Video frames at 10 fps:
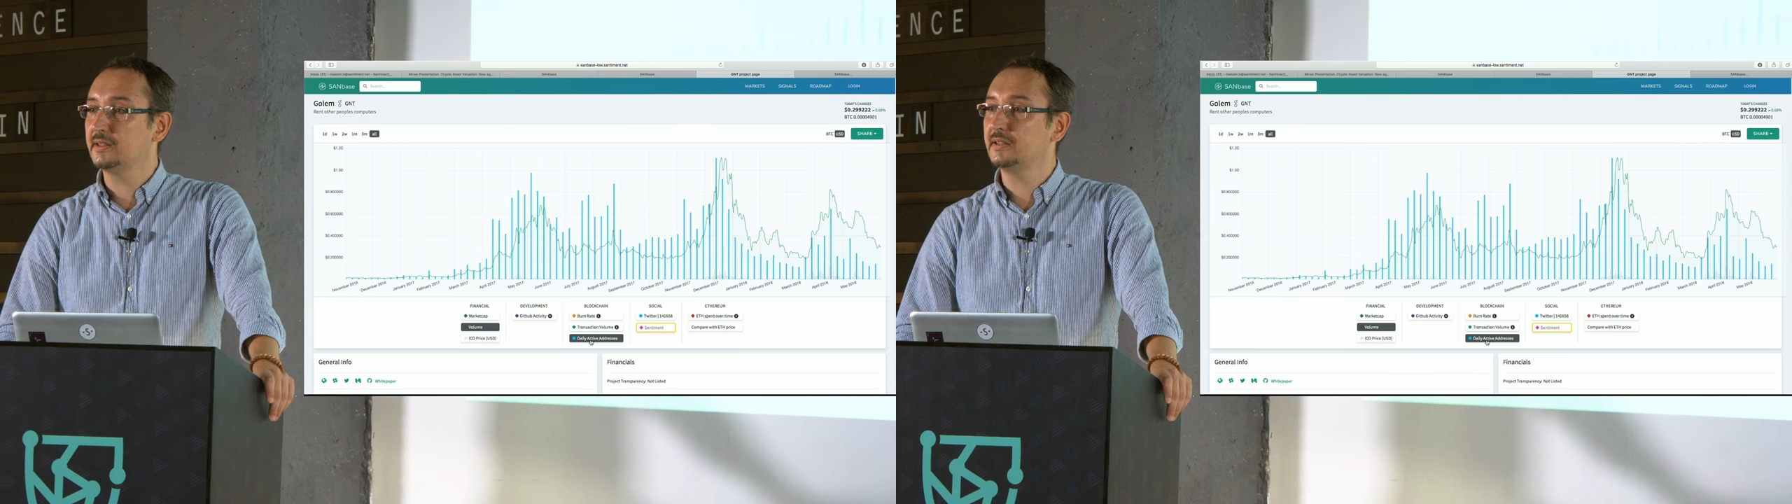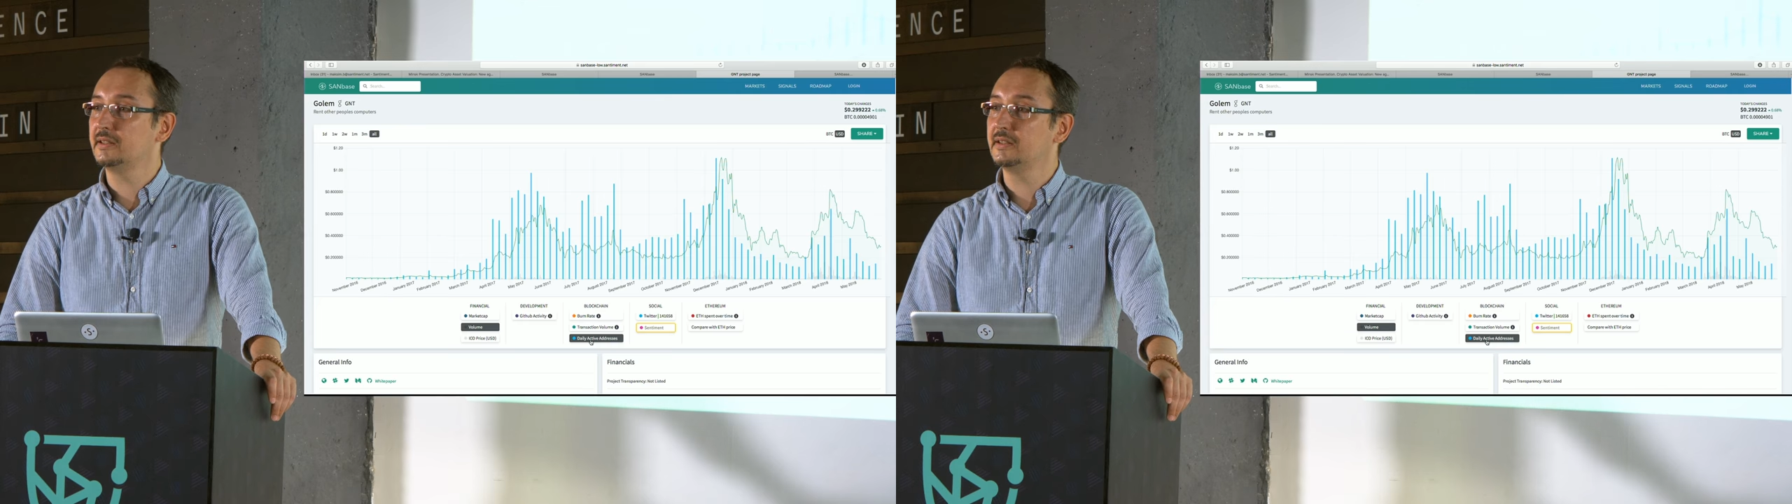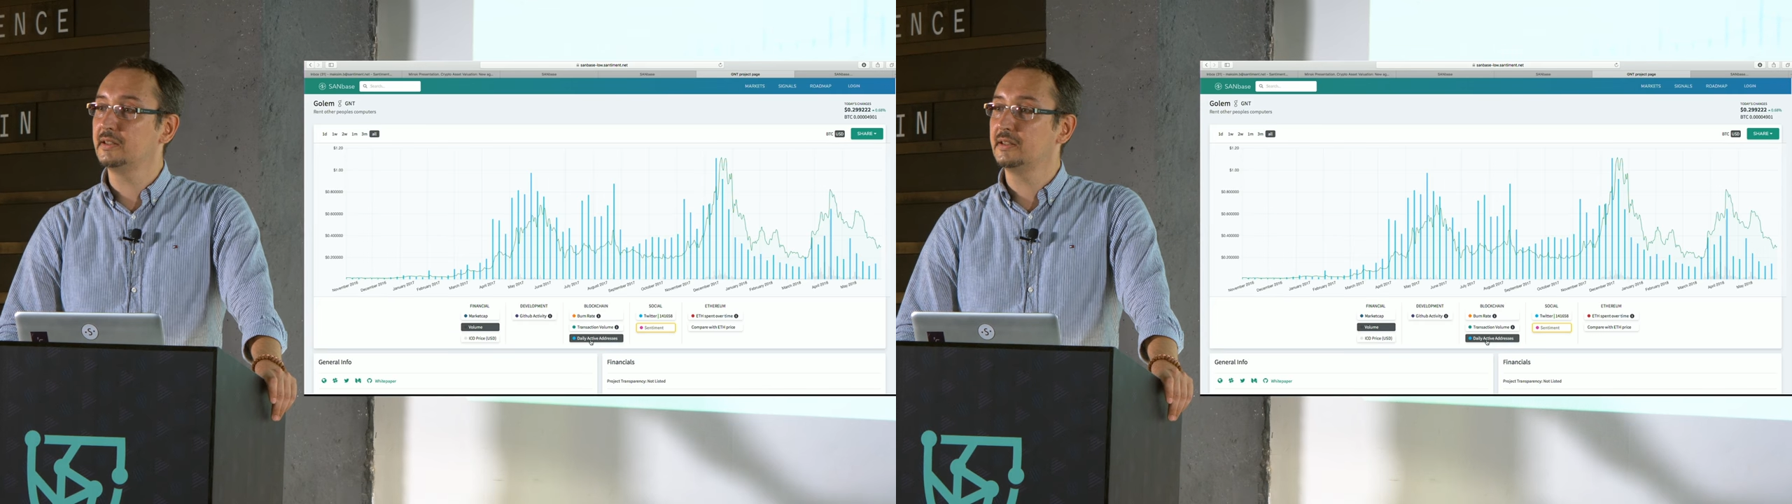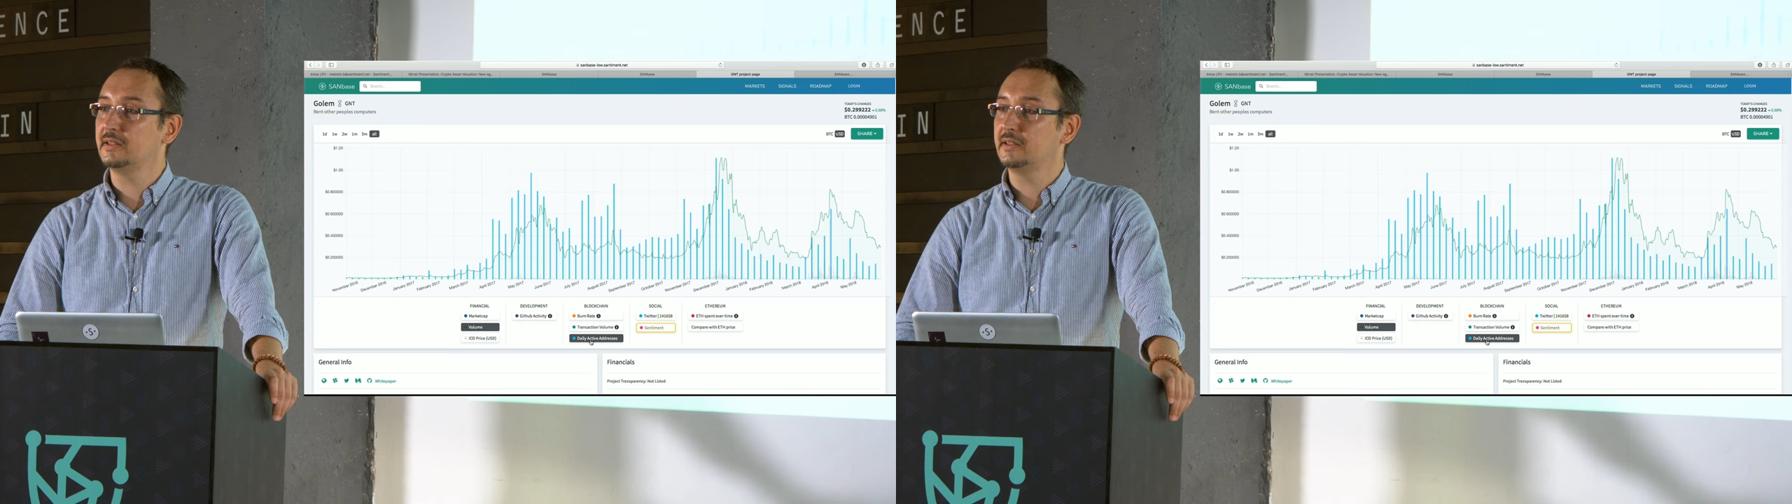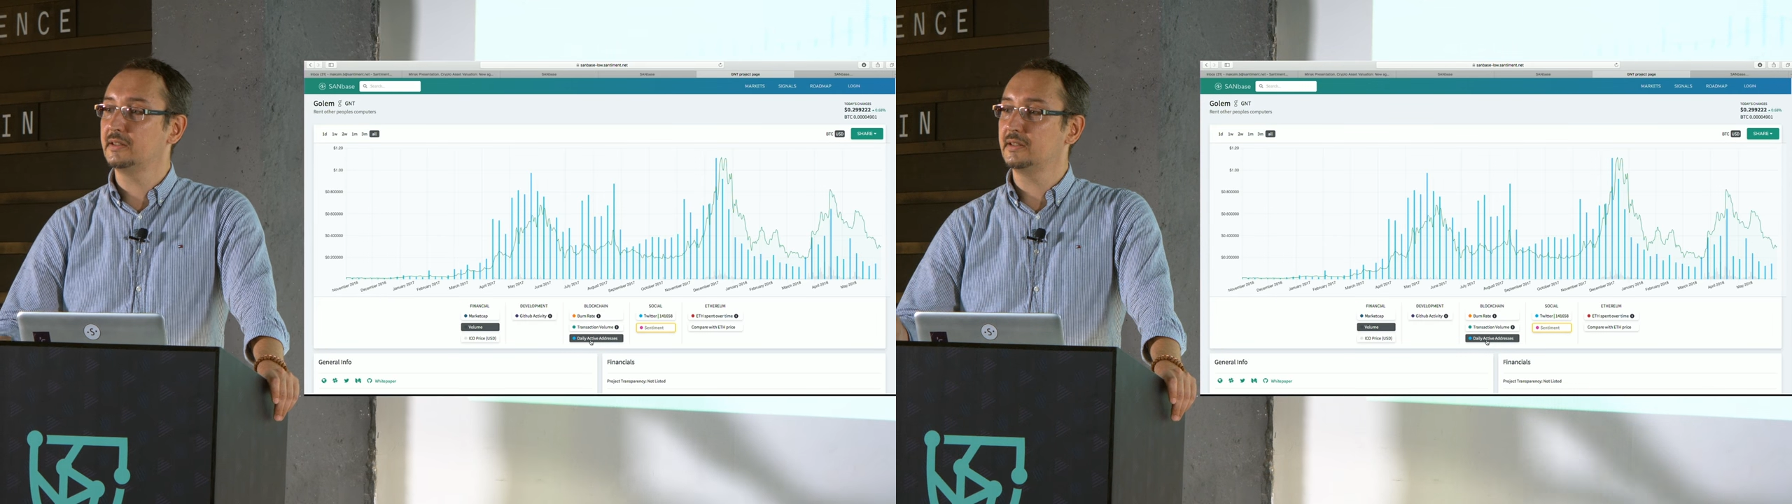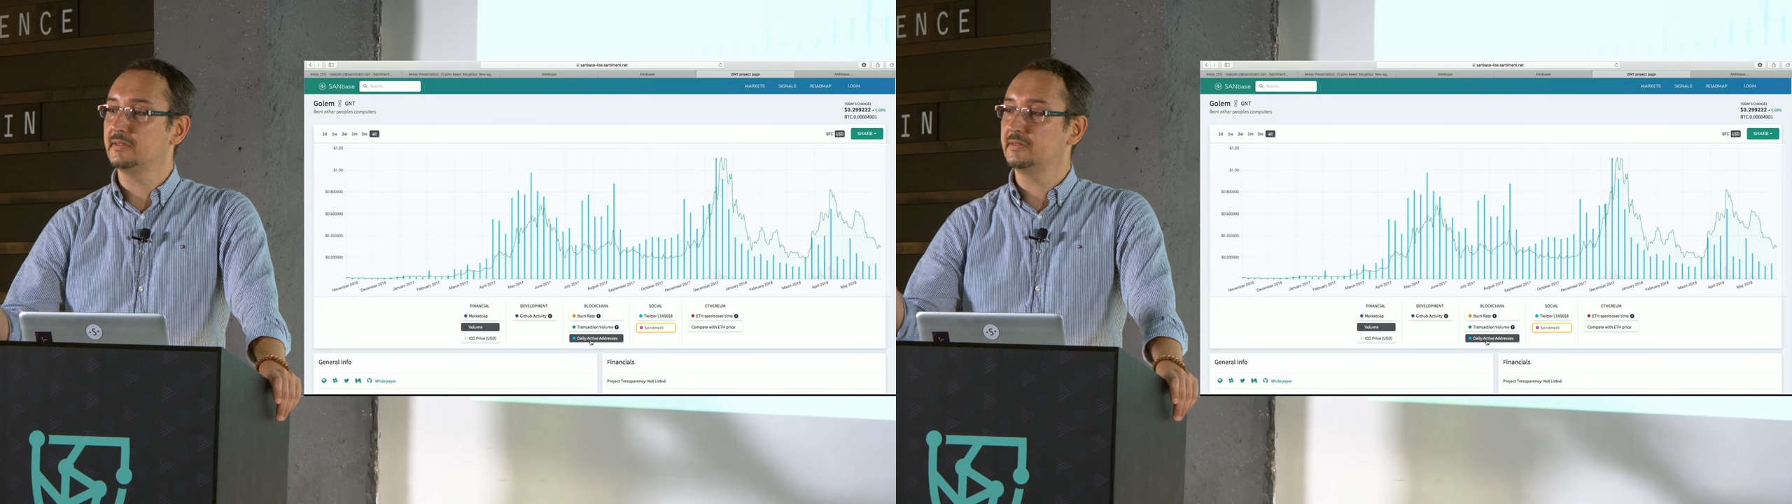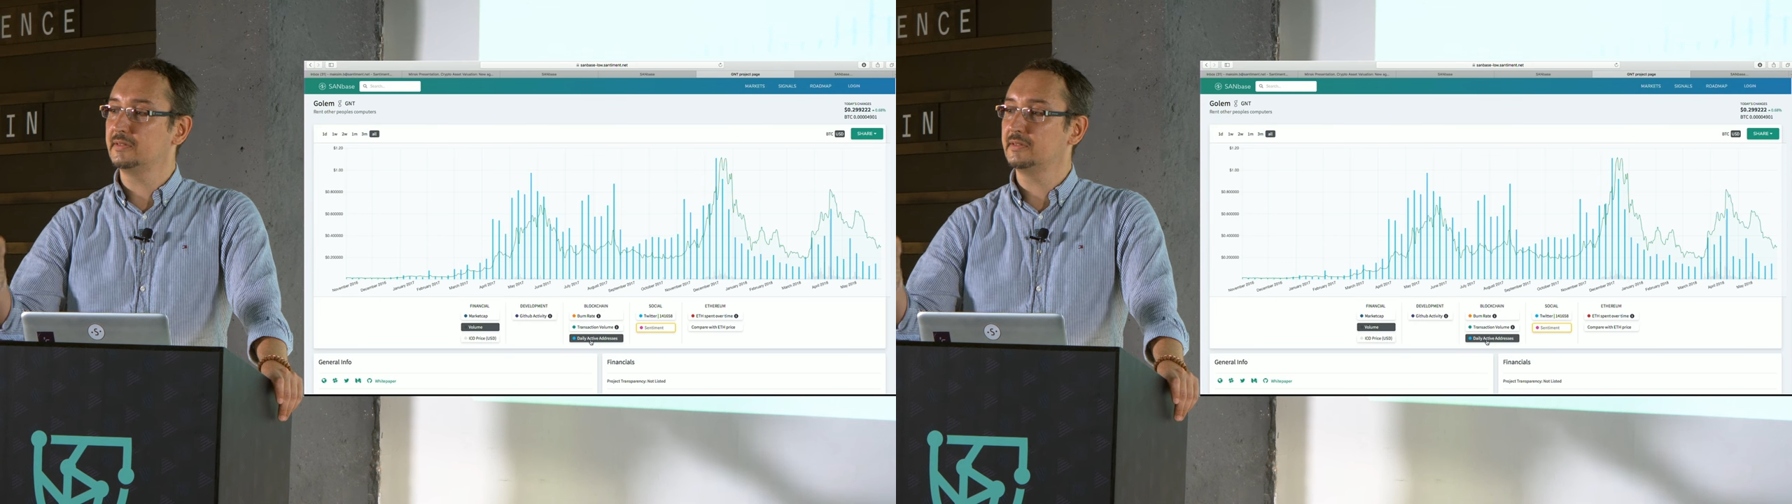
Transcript: so did not say.